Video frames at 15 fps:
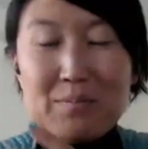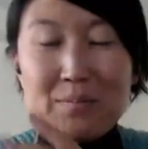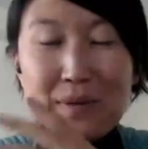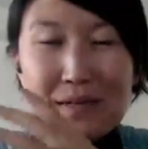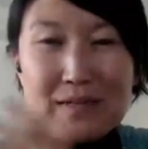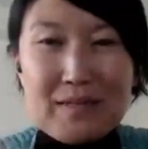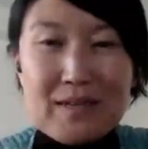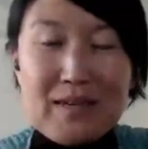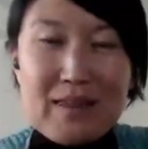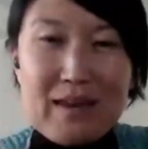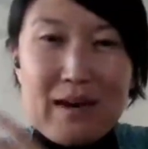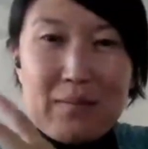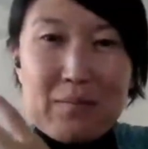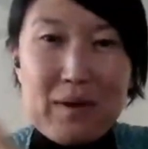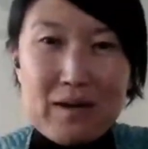building
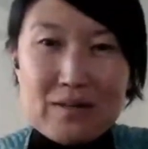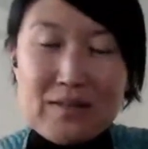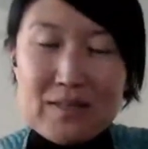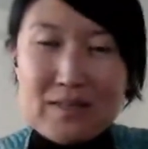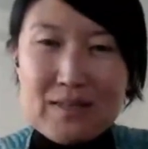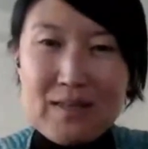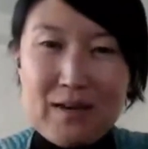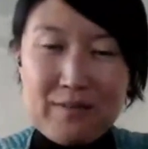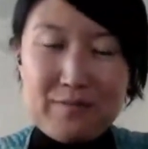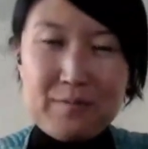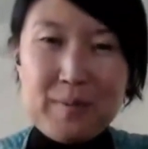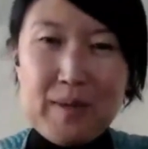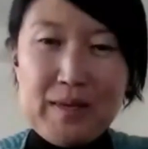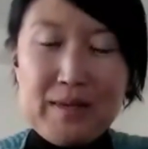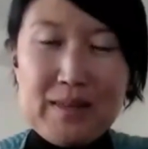that muscle of
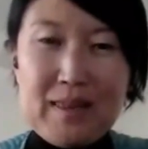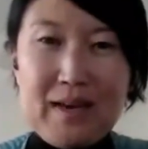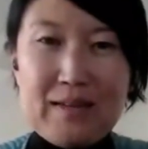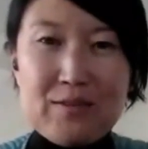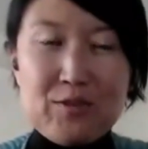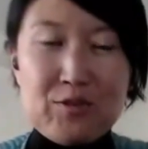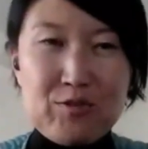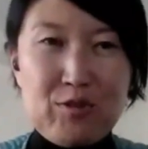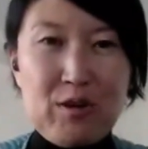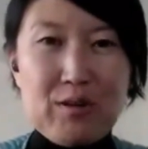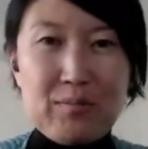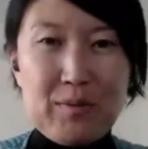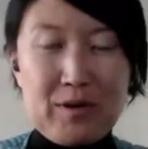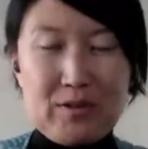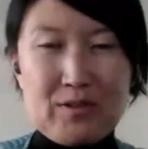being that
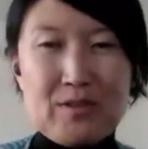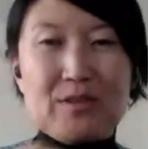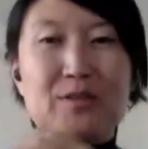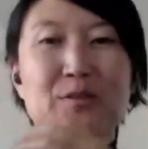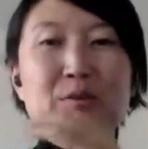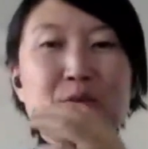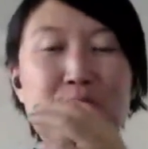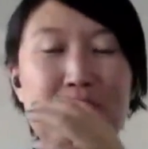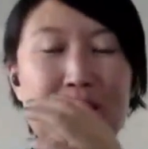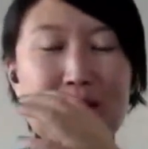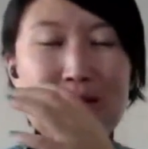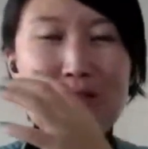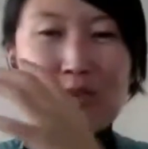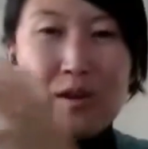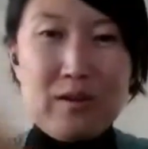strong person who
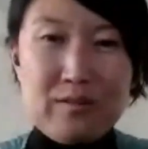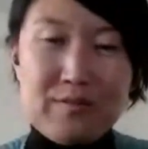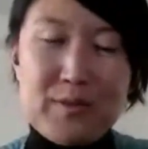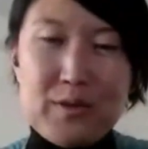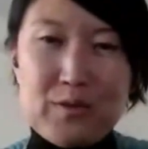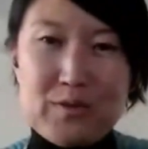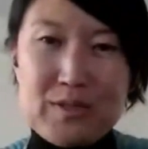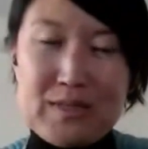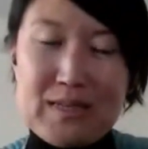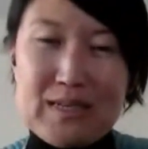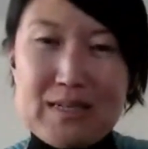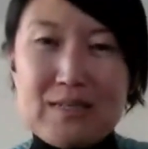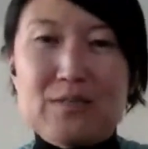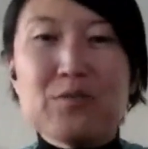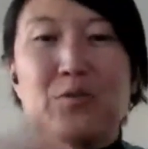can solve those
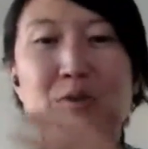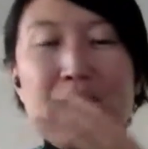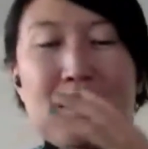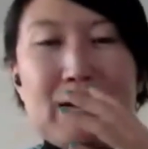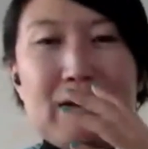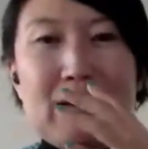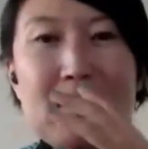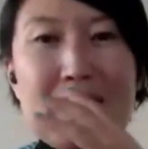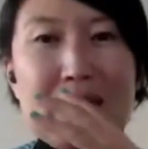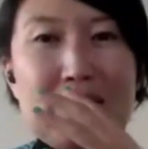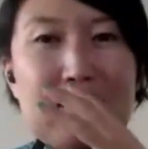things, who can